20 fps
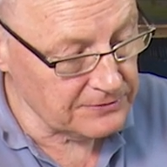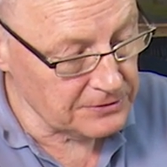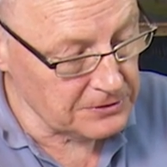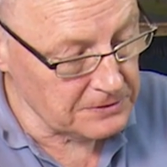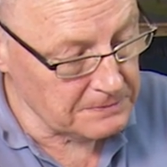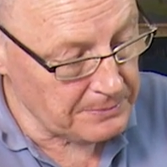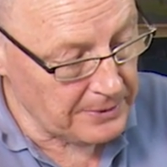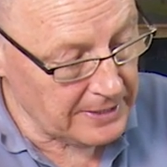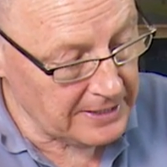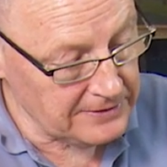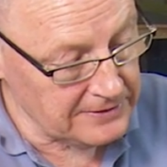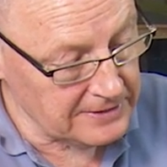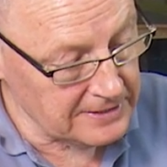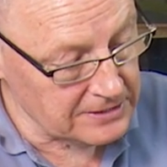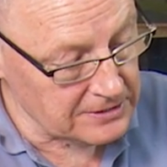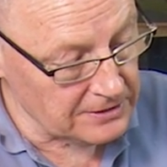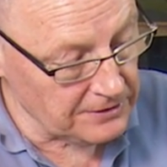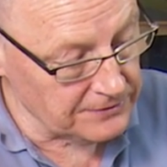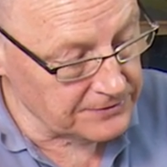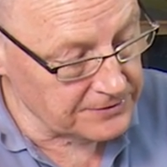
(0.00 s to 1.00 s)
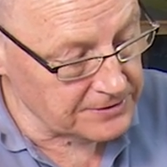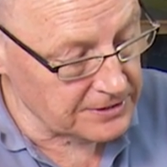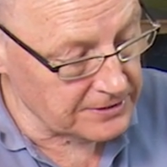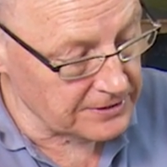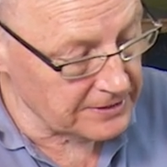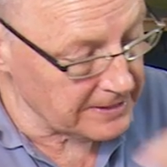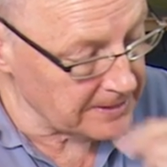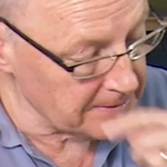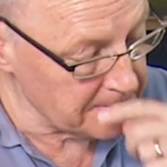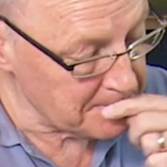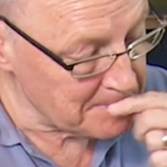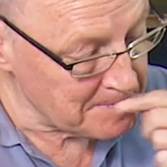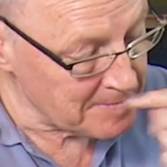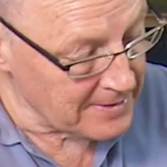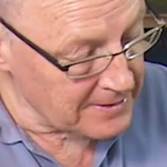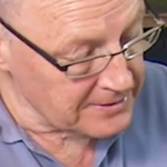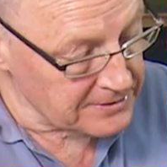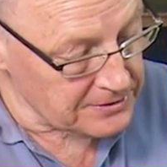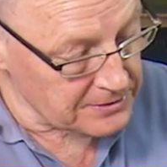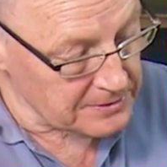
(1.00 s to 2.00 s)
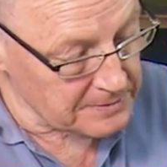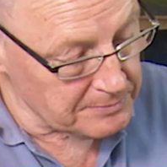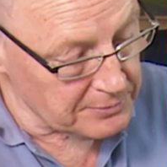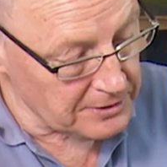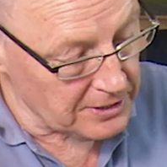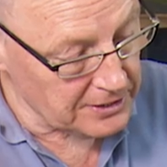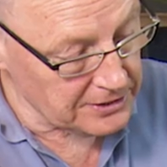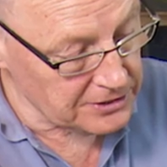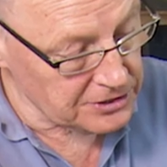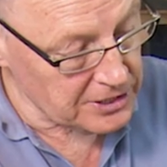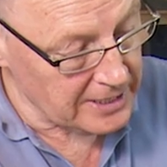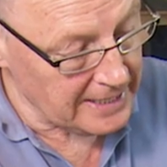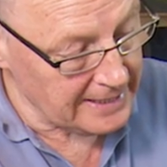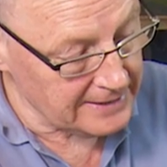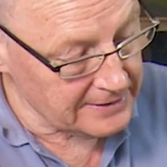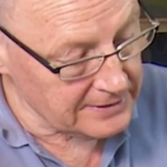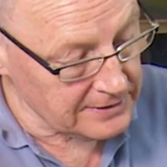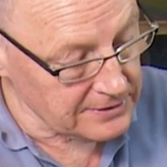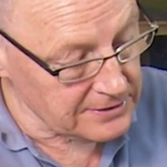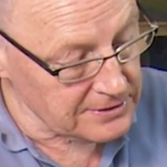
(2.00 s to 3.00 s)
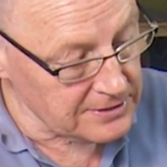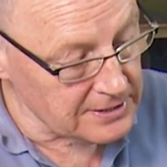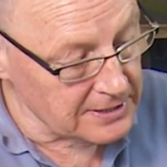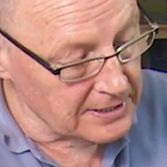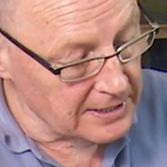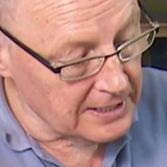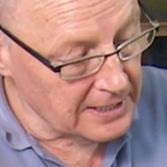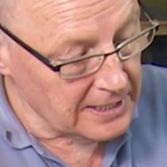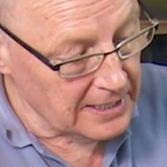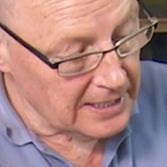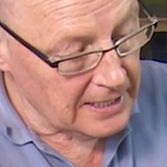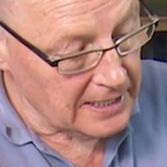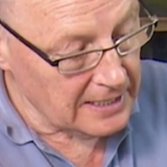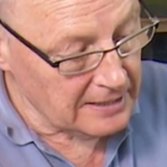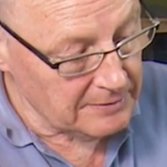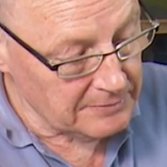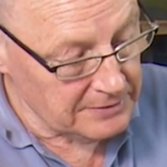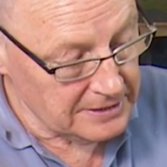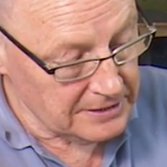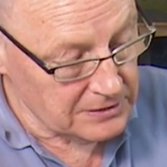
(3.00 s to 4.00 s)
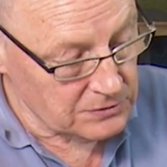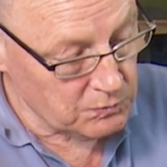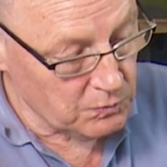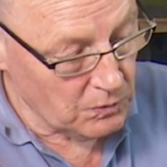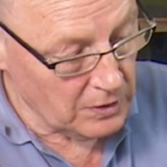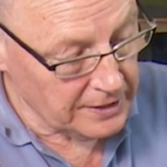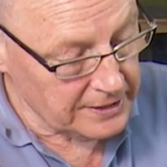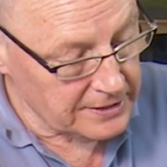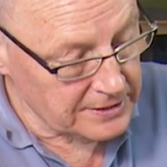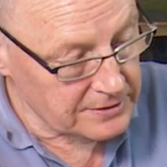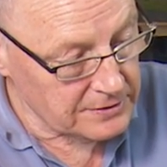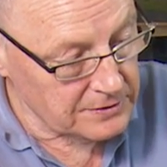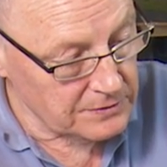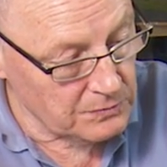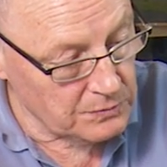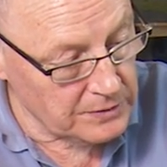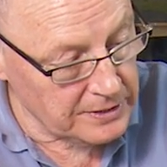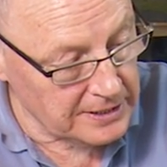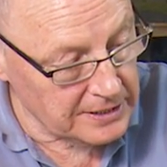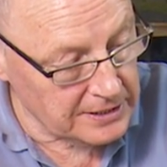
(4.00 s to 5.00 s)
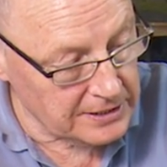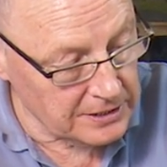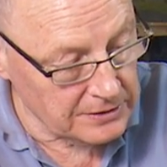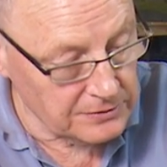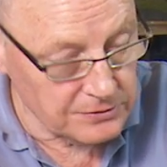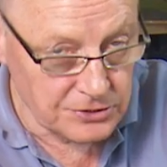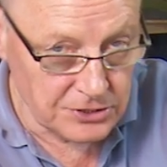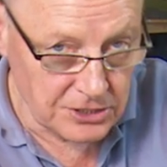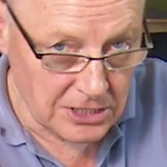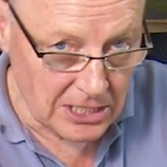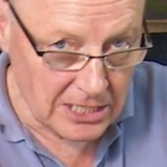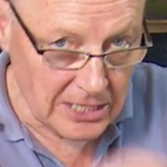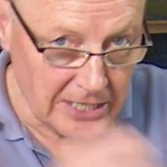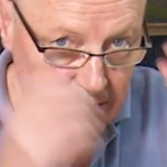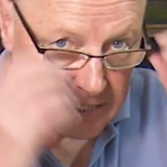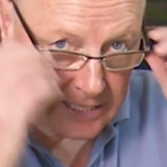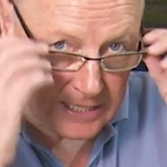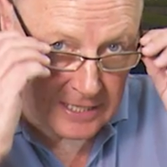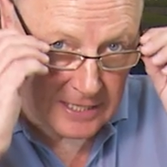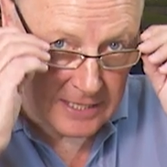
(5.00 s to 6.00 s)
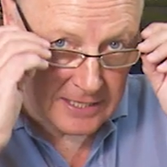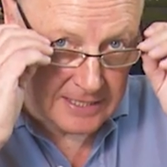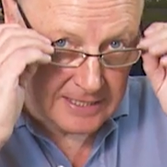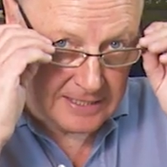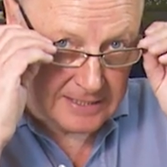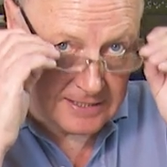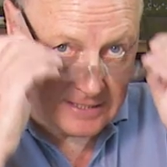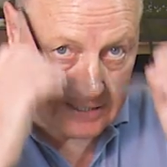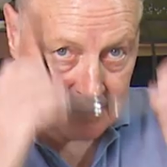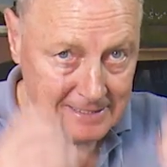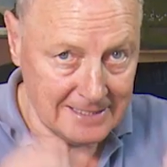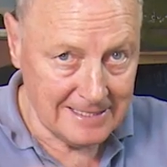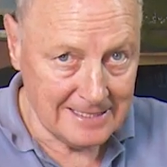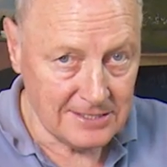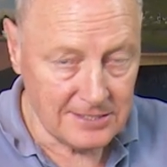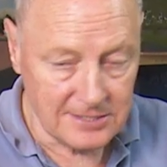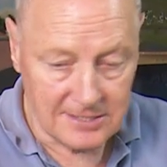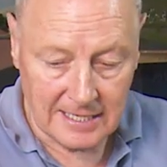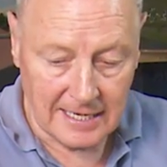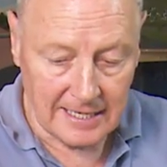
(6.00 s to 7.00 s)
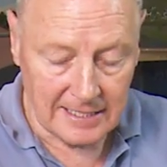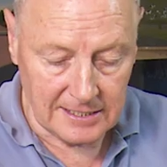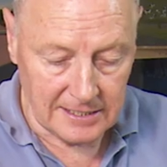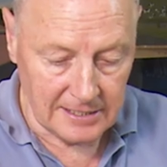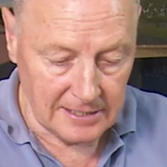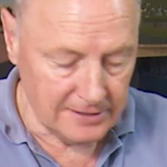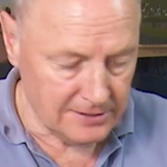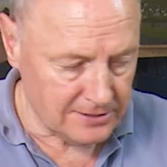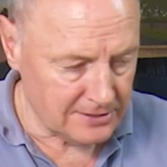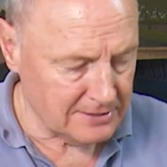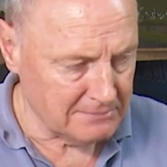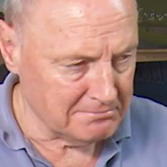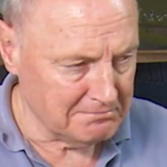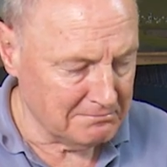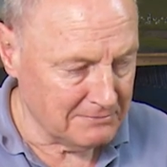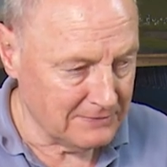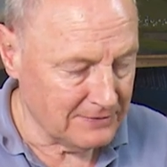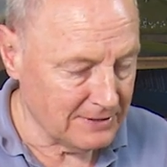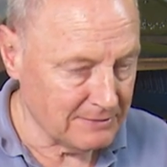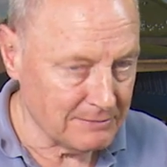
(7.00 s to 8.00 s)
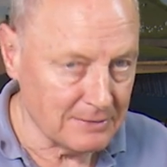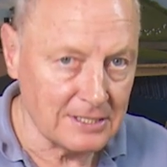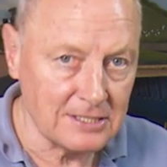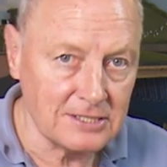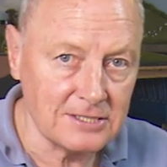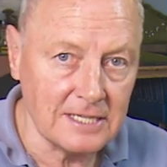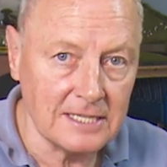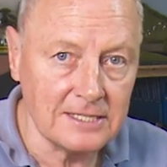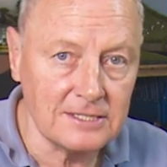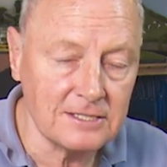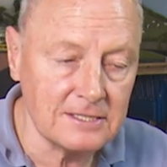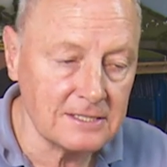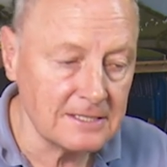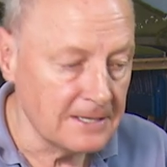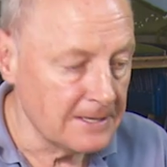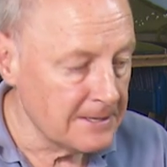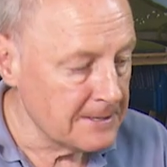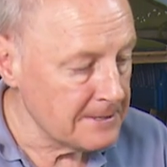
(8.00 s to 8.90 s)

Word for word: And you paint this onto the, to the branch ends um, and it's white. When it goes clear, it's at its tackiest, if that makes sense.